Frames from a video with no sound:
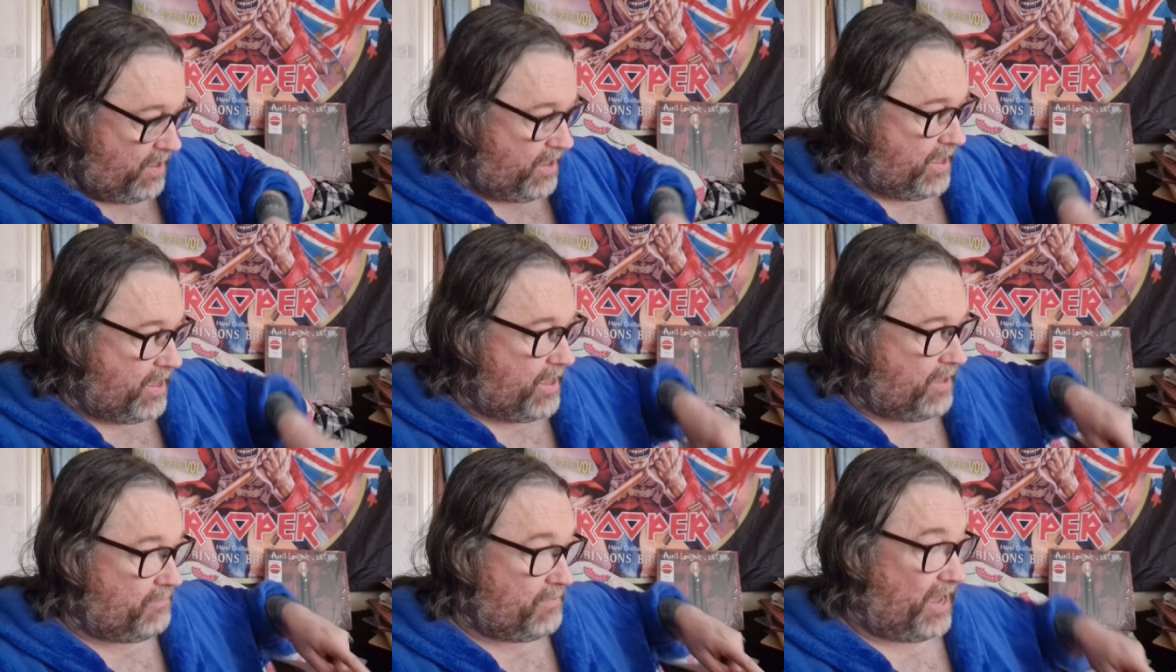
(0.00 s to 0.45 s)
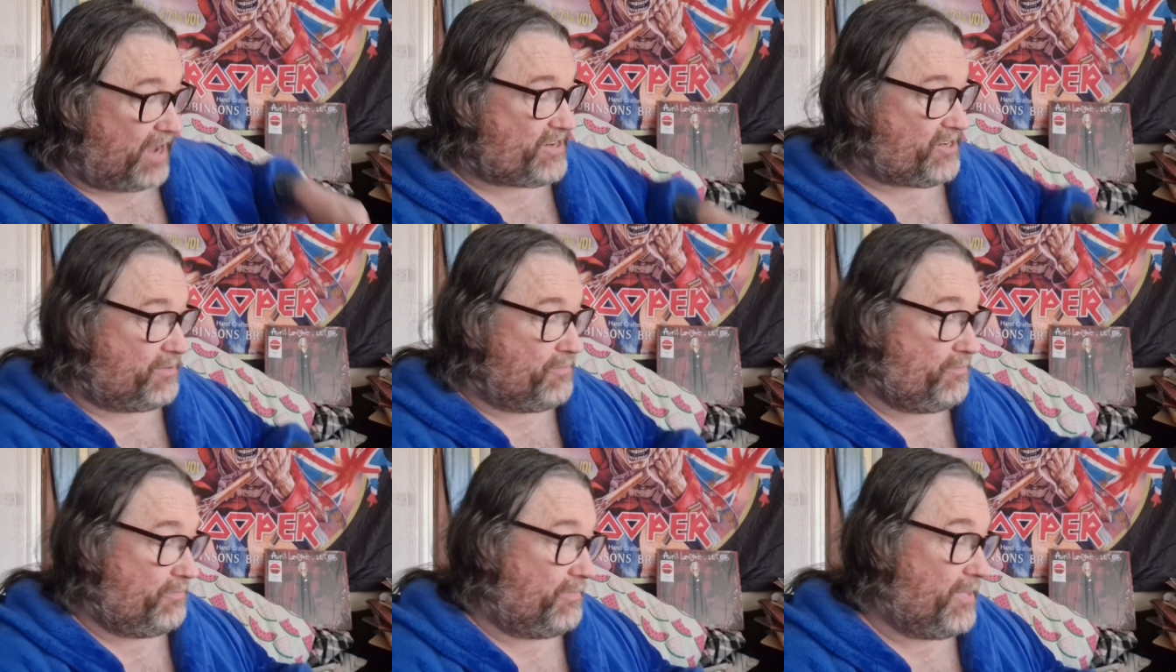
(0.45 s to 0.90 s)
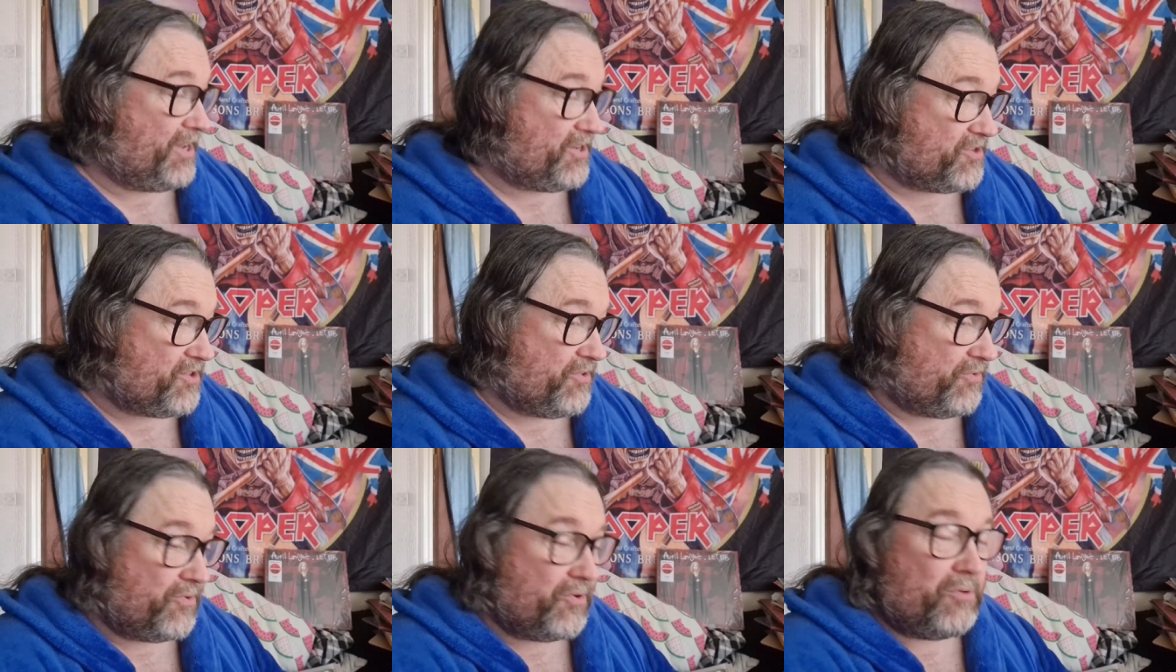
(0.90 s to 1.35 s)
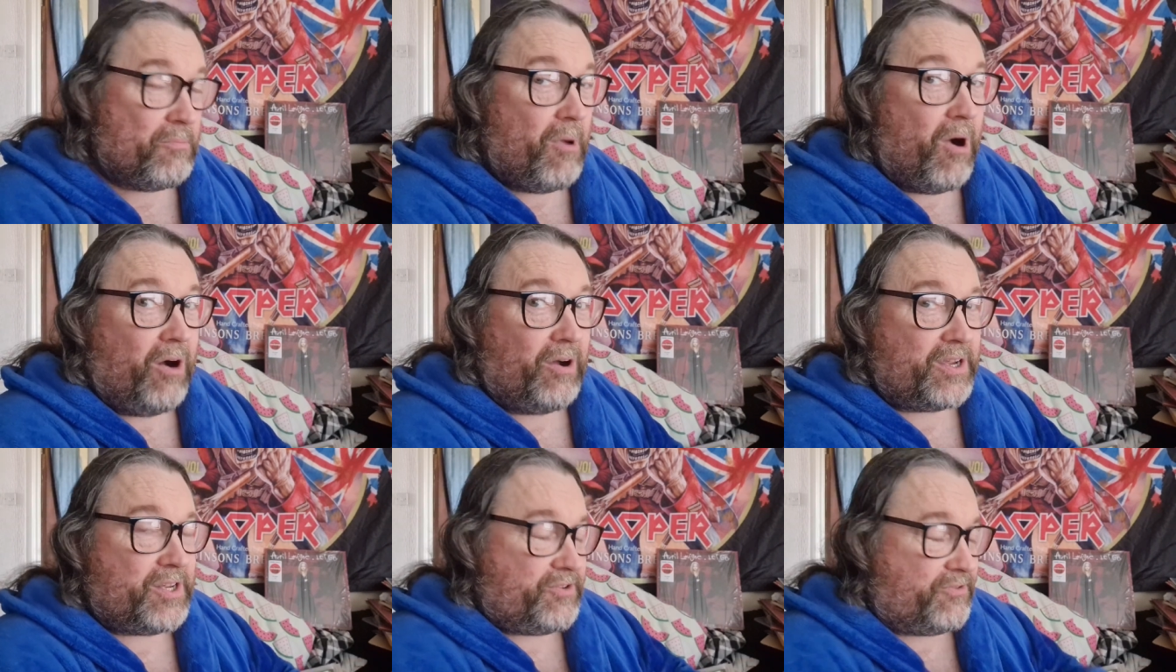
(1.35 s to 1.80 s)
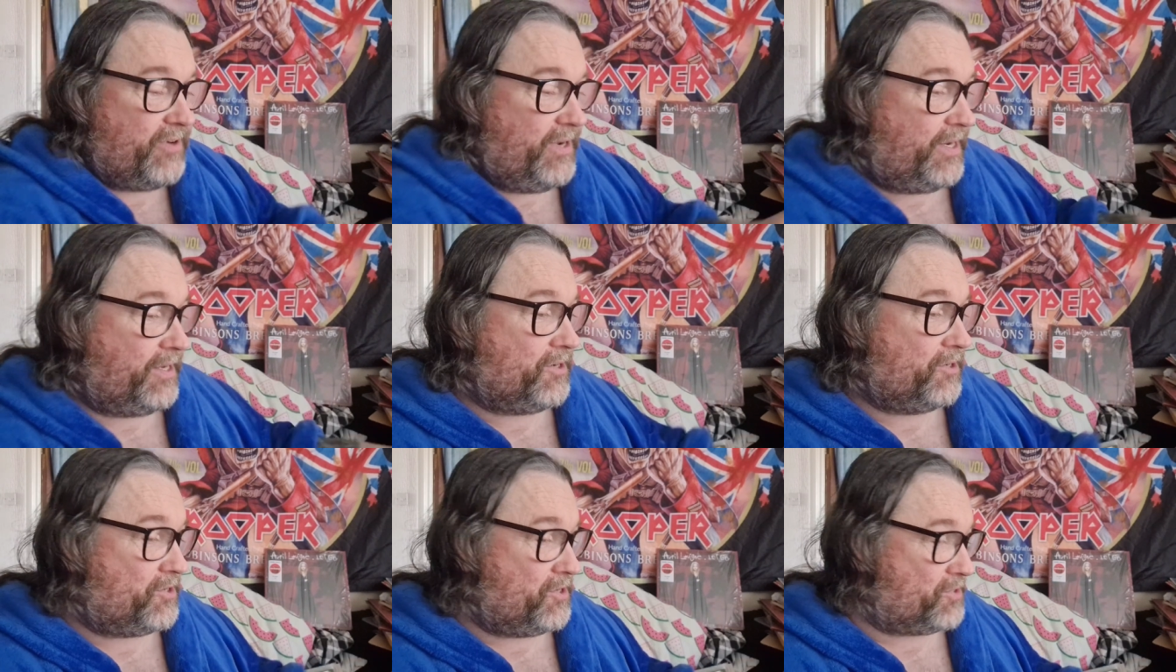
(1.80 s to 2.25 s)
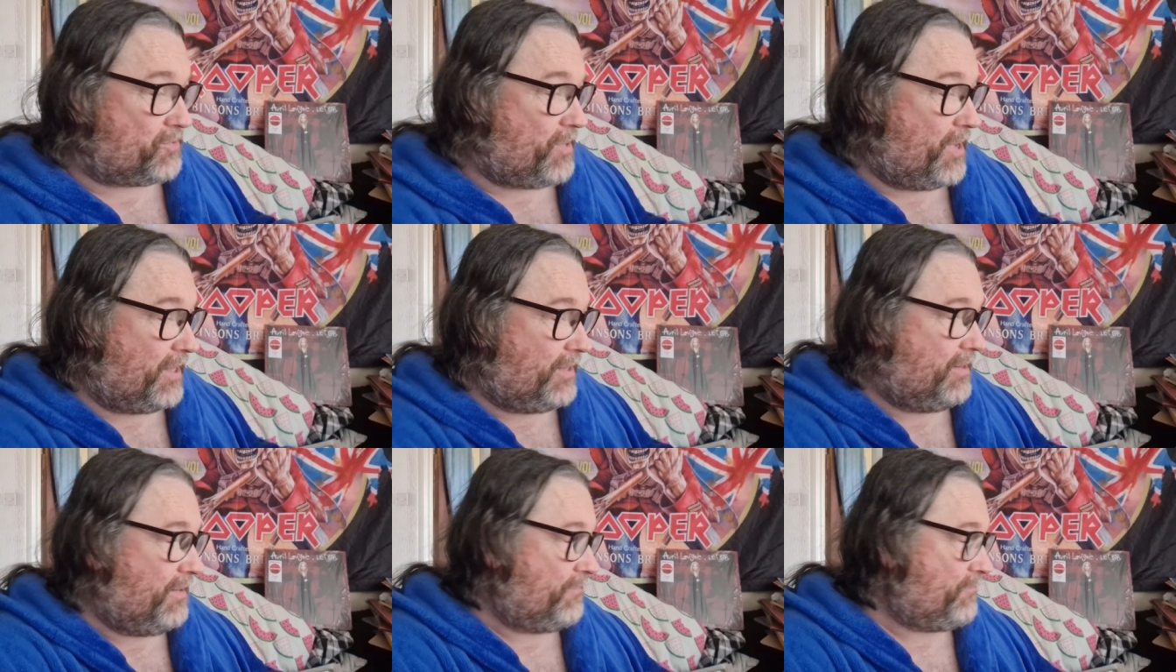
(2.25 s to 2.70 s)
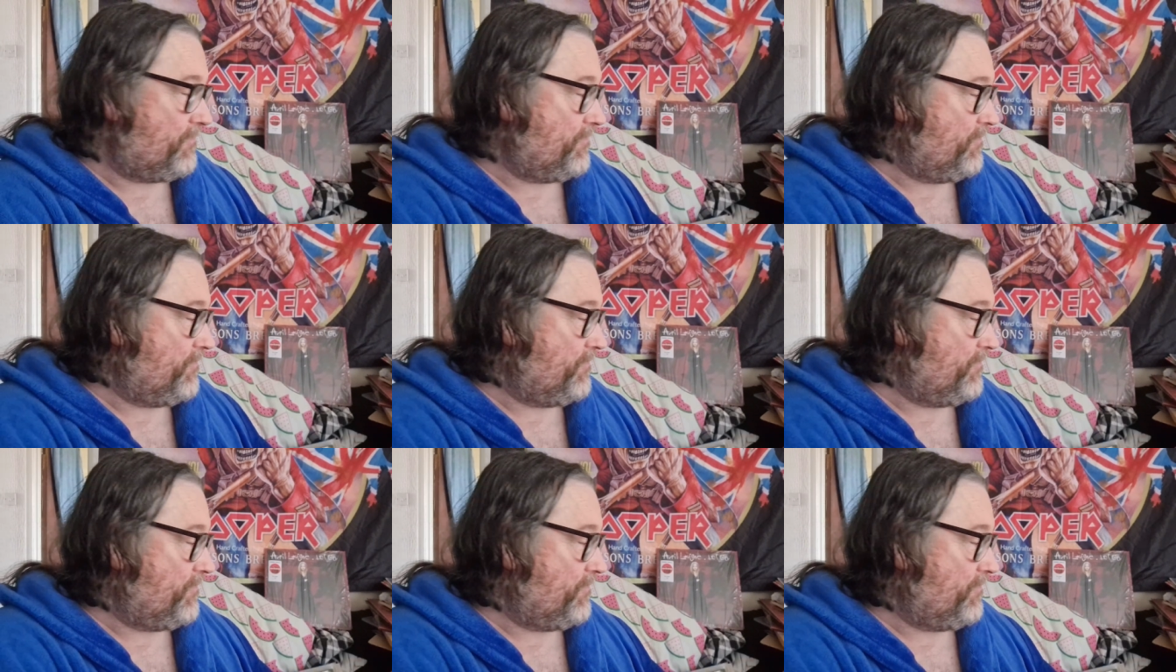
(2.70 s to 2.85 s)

Actually, Meds in the Room Org is really good as well.